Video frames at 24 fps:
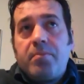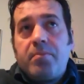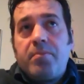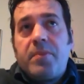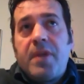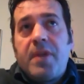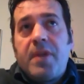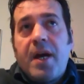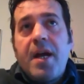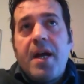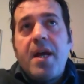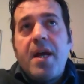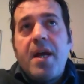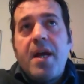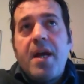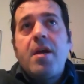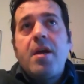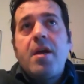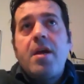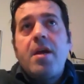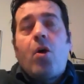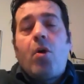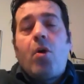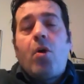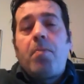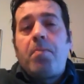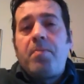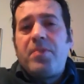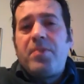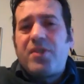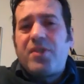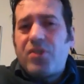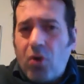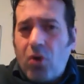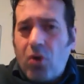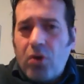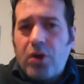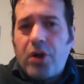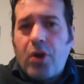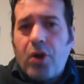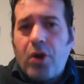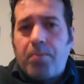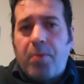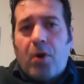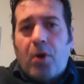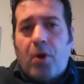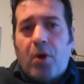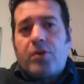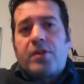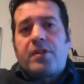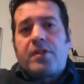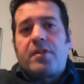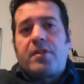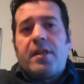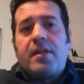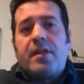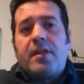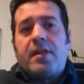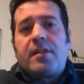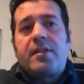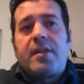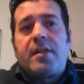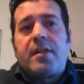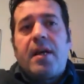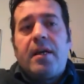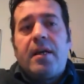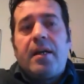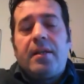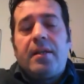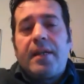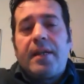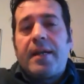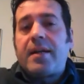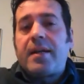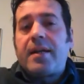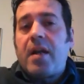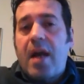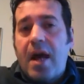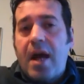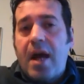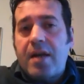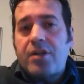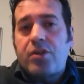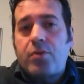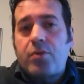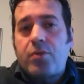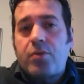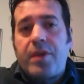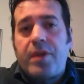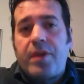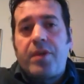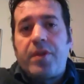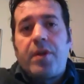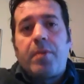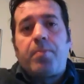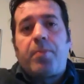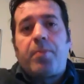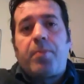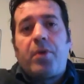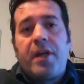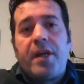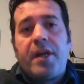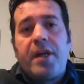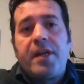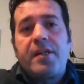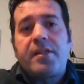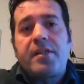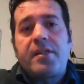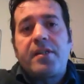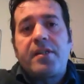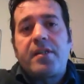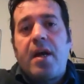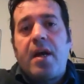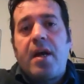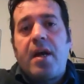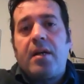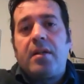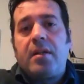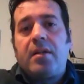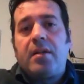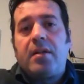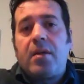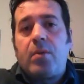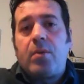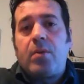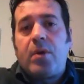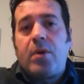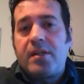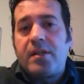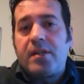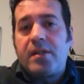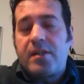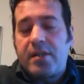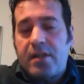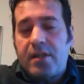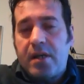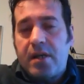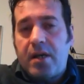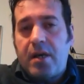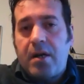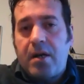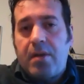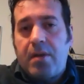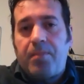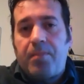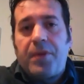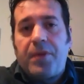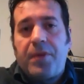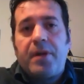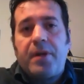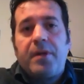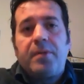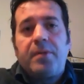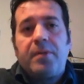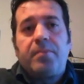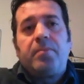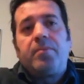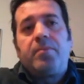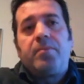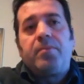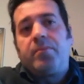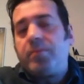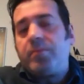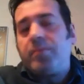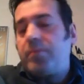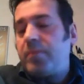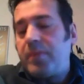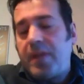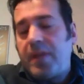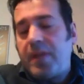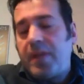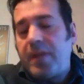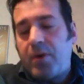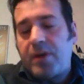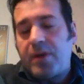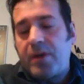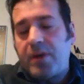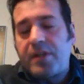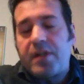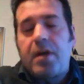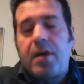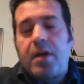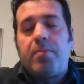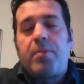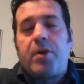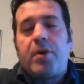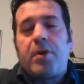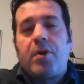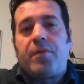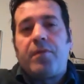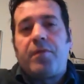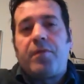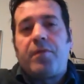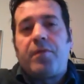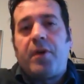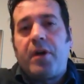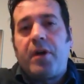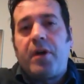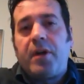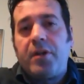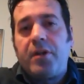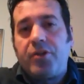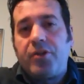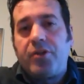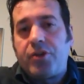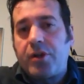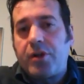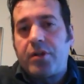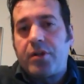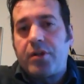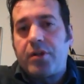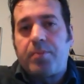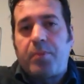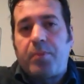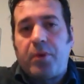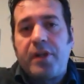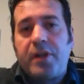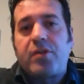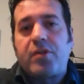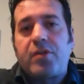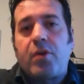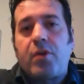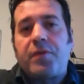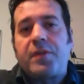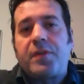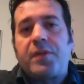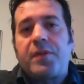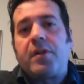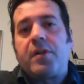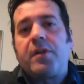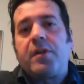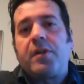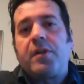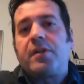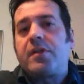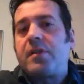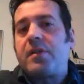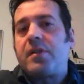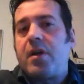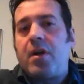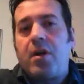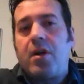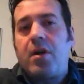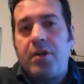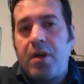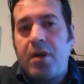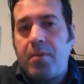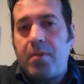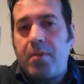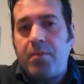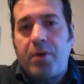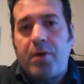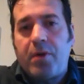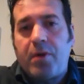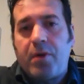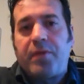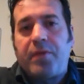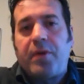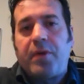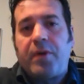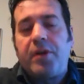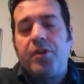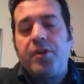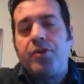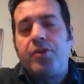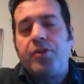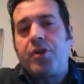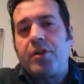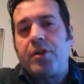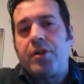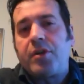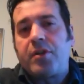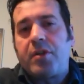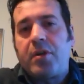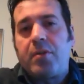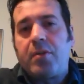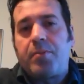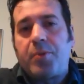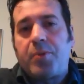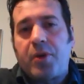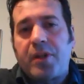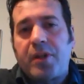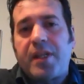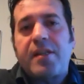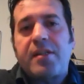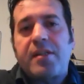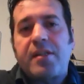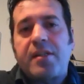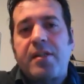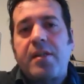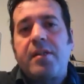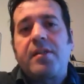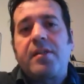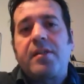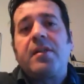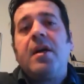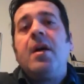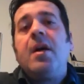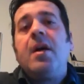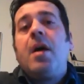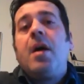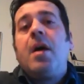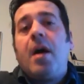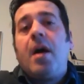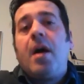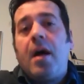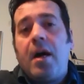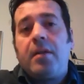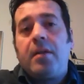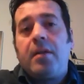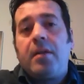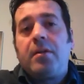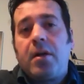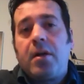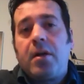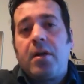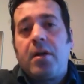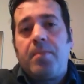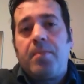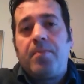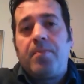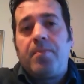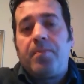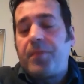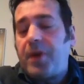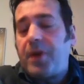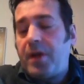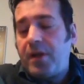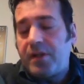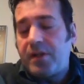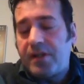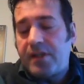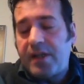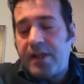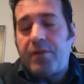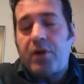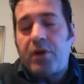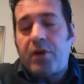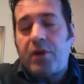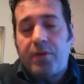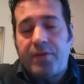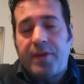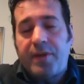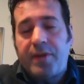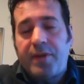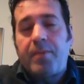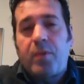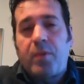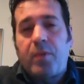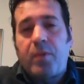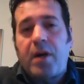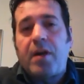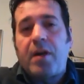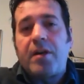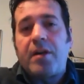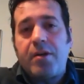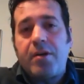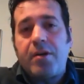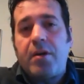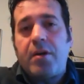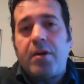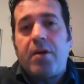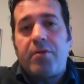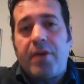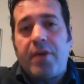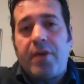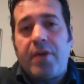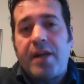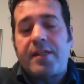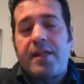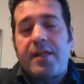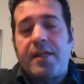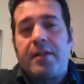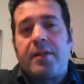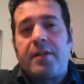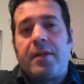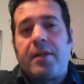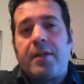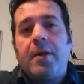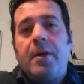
They op strongly opposed this, and they clashed with the police, and there was a number of injured police officers, a number of injured protesters, and several of them were arrested.